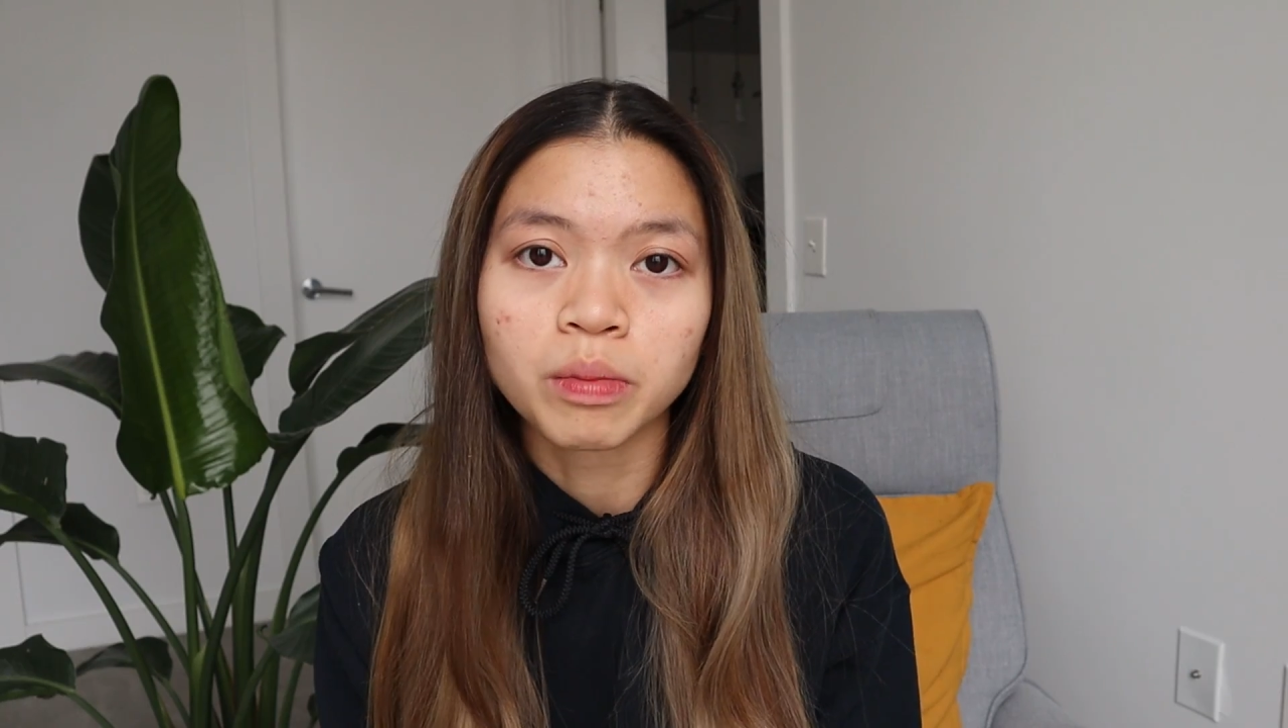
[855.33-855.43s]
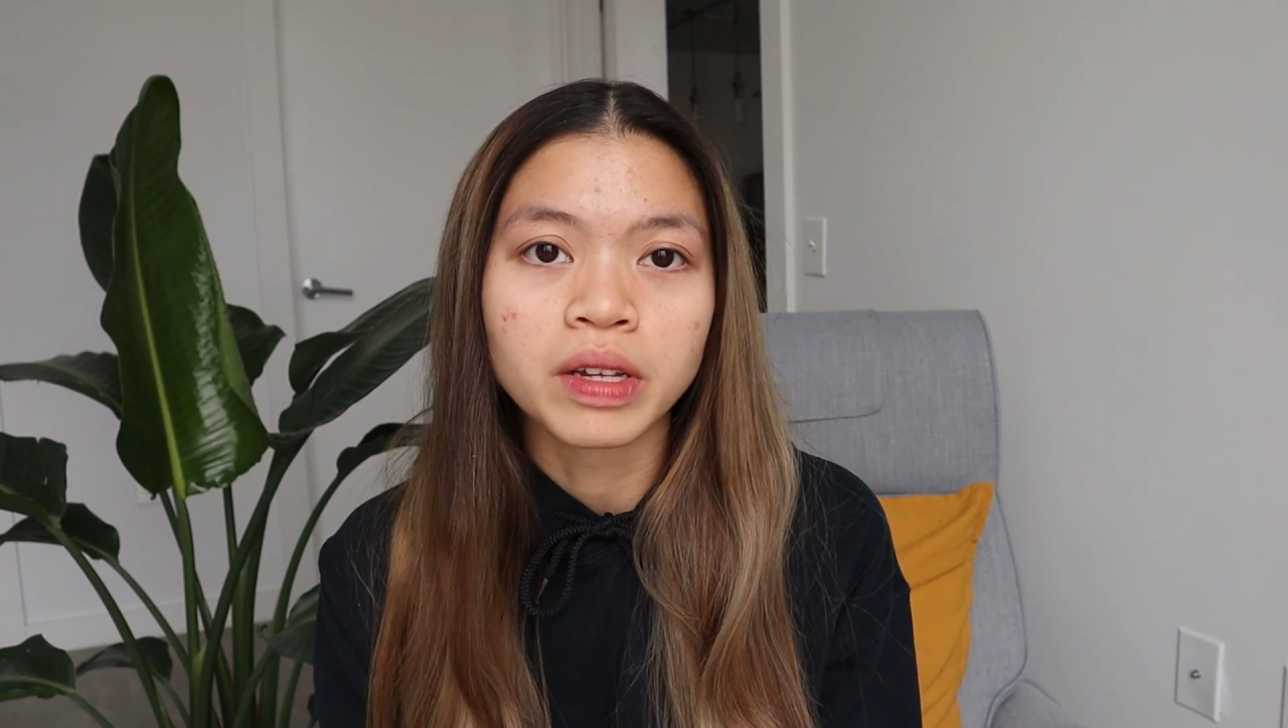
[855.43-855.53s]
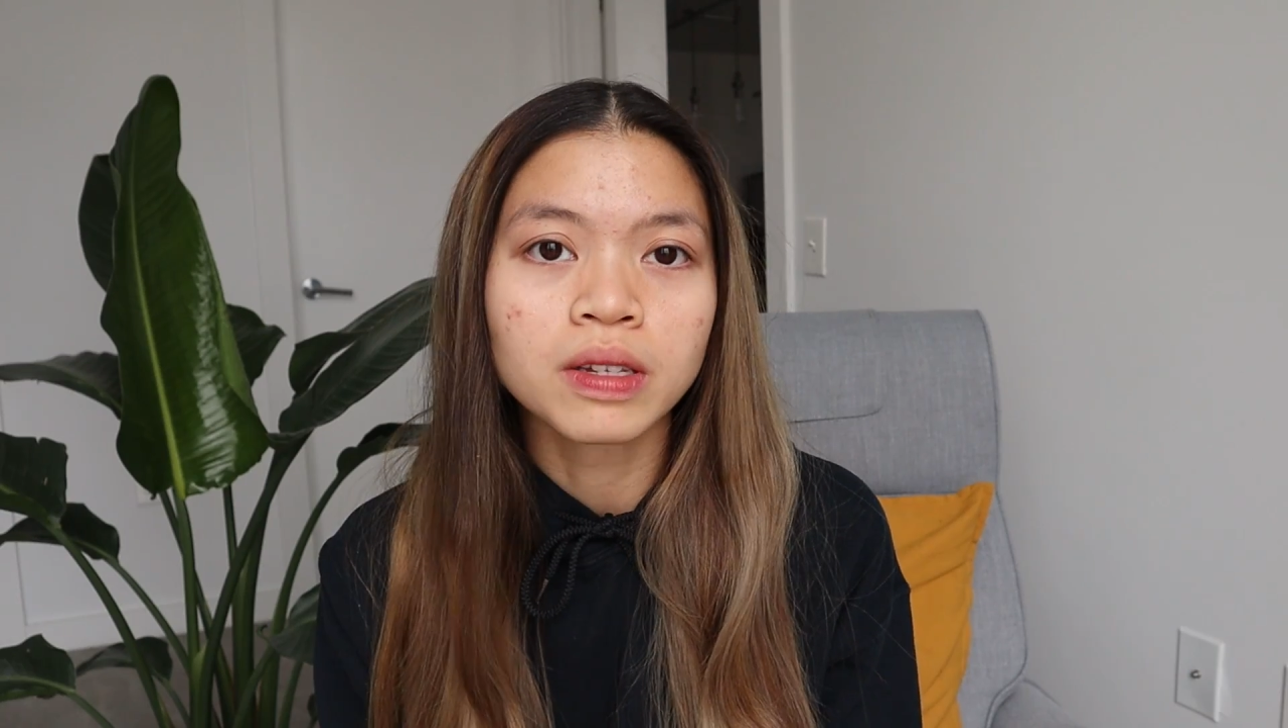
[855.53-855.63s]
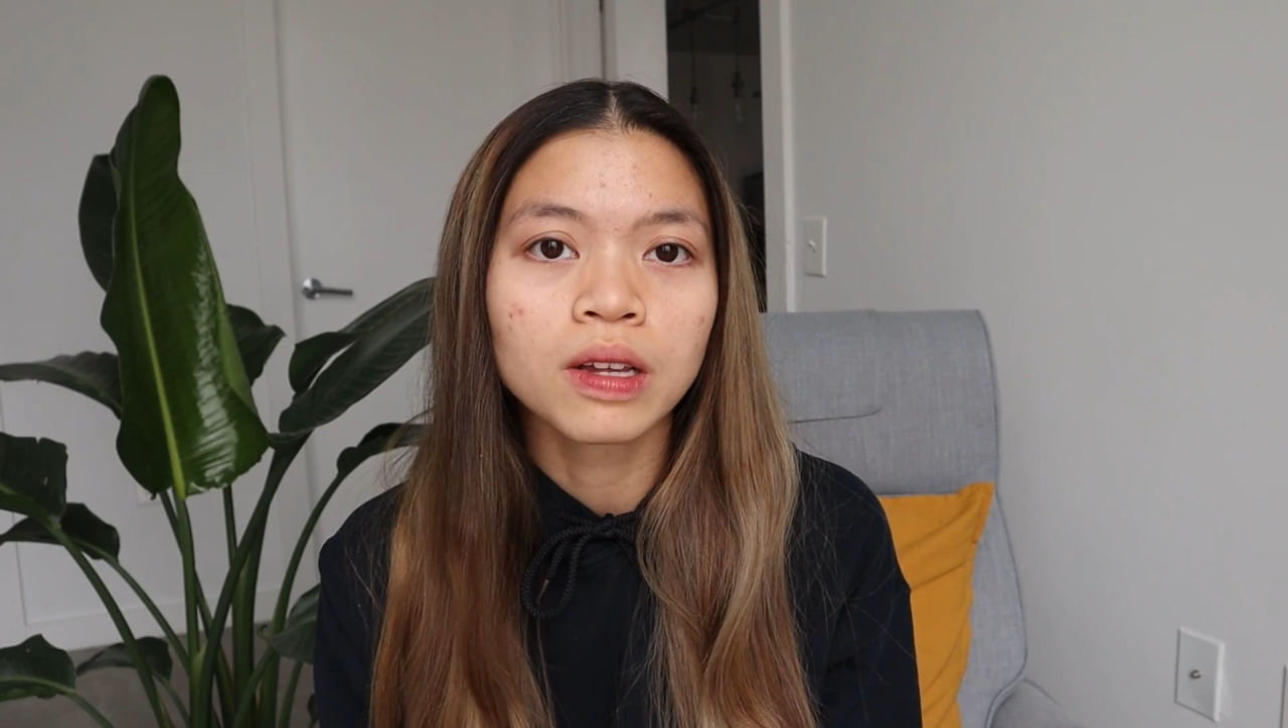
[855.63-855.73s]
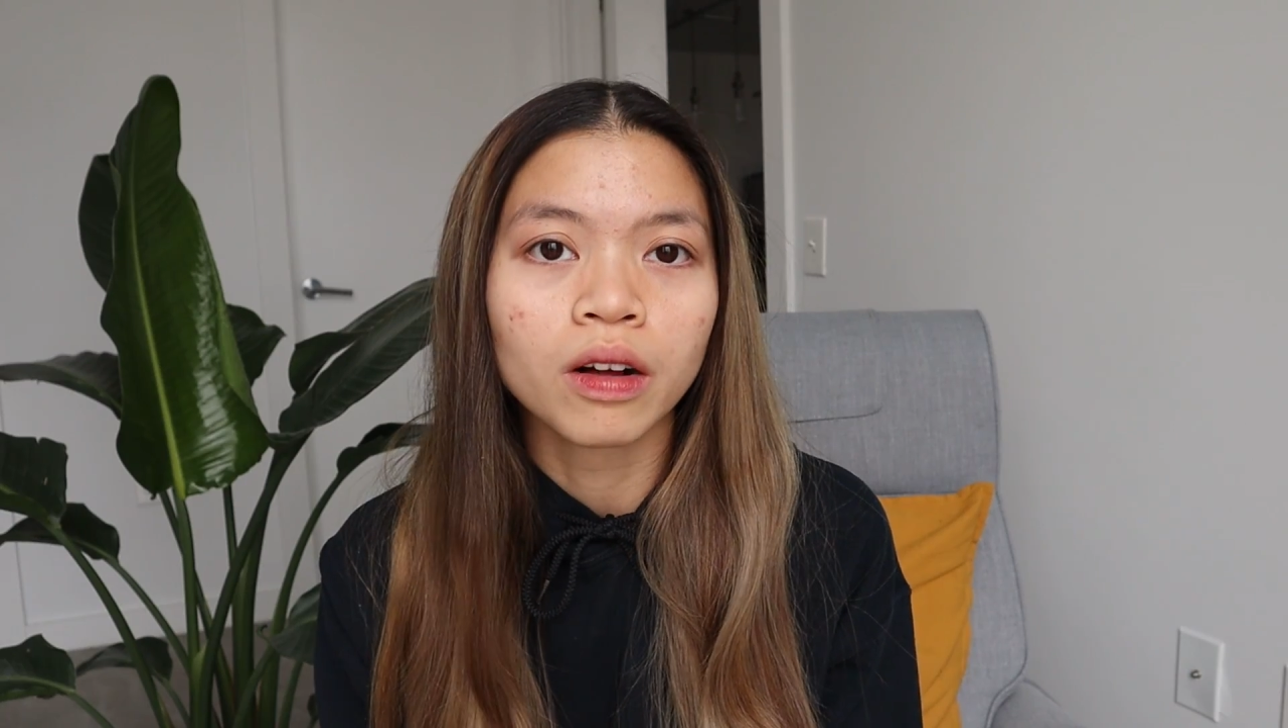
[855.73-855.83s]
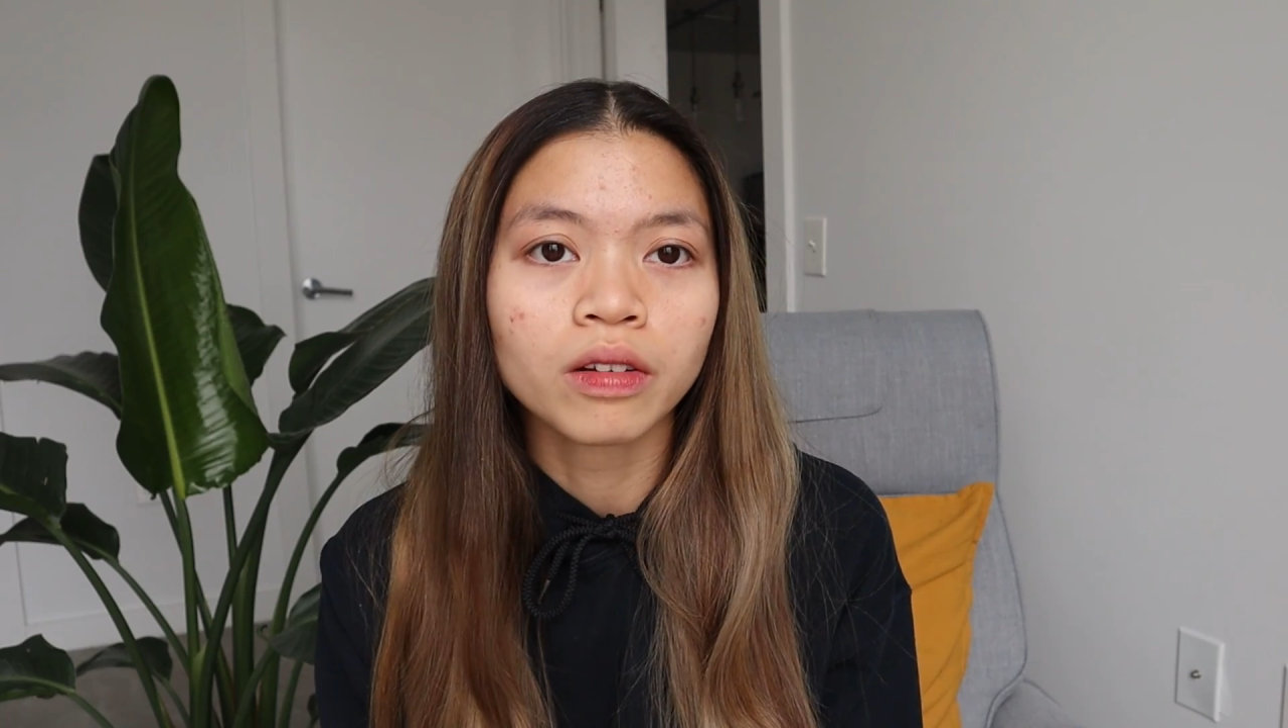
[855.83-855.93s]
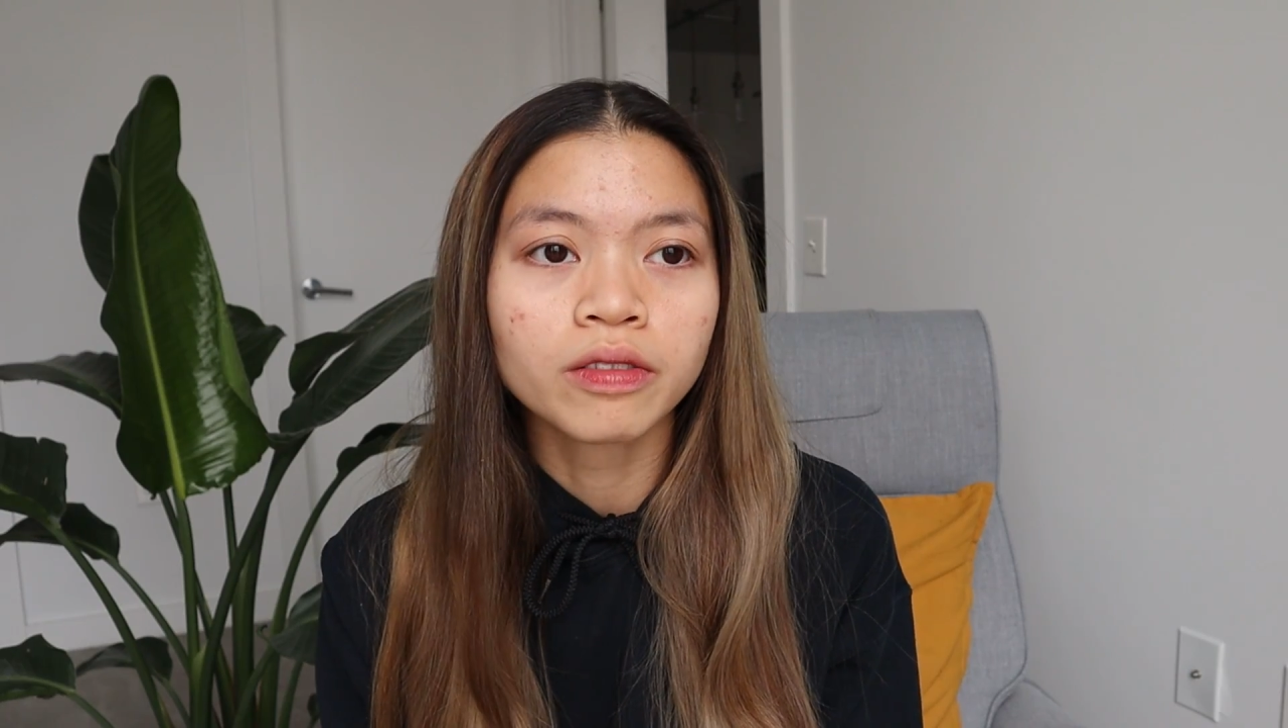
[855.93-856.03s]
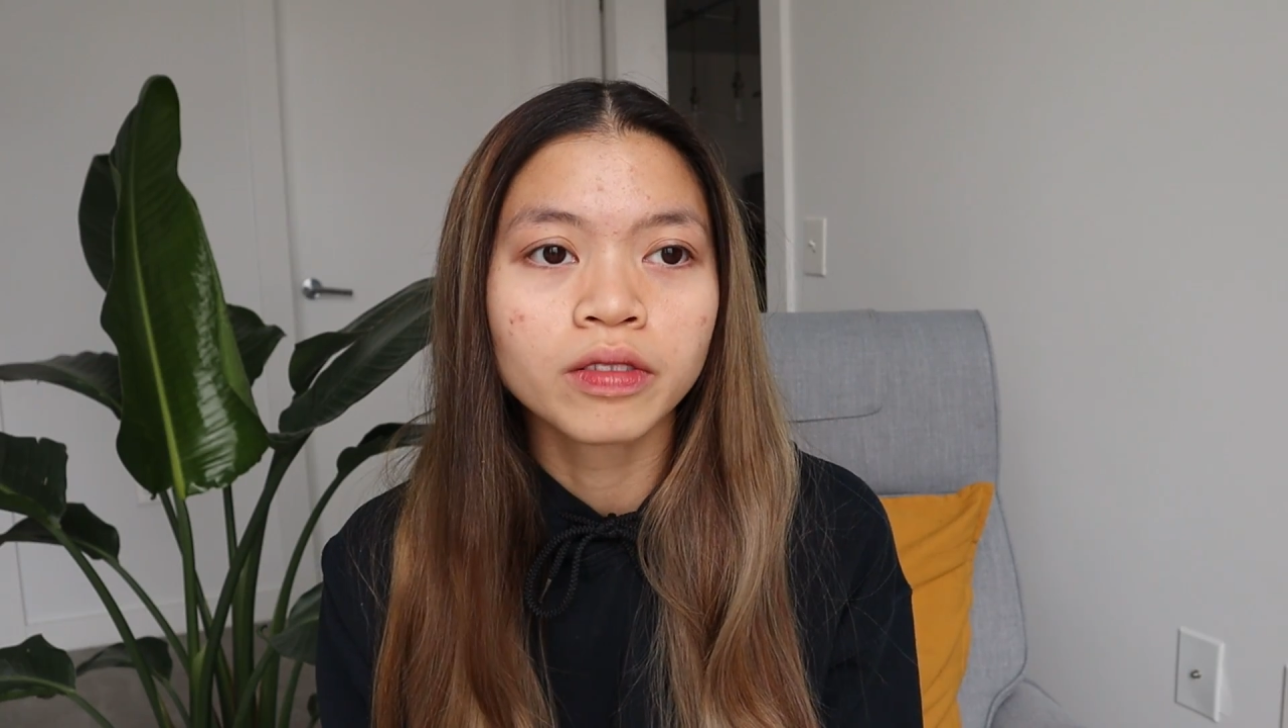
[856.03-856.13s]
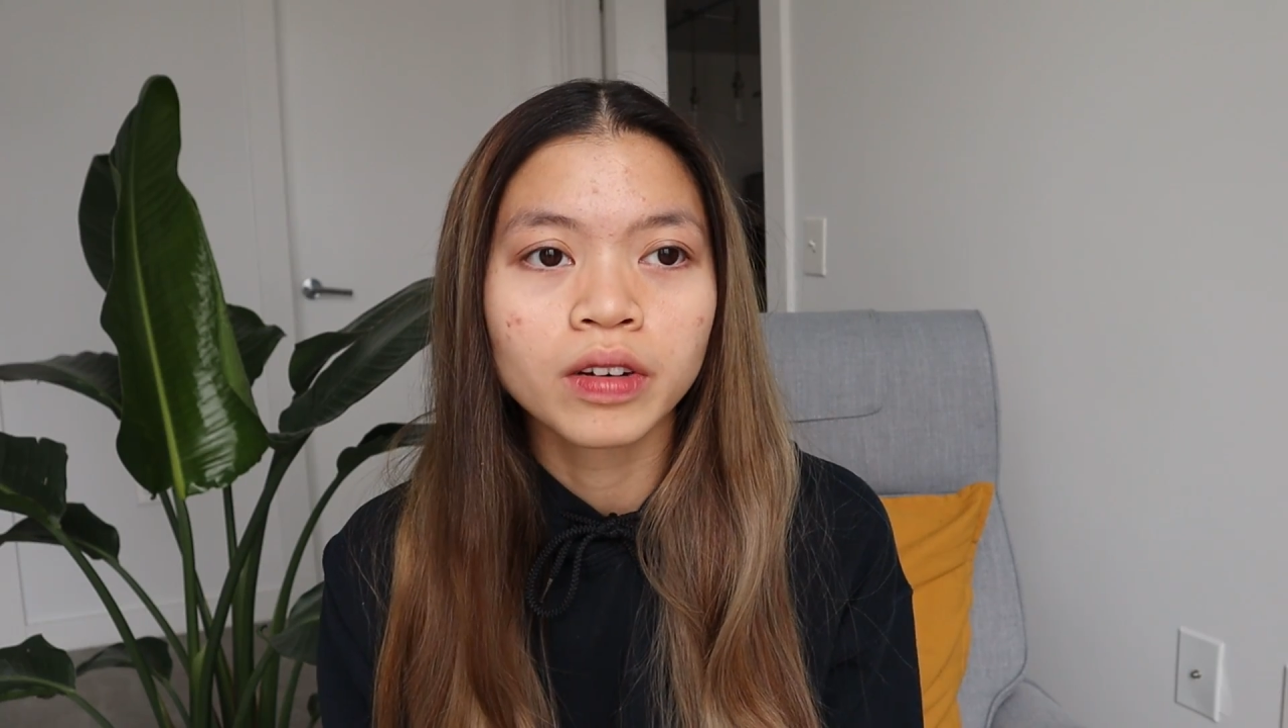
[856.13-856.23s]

myself.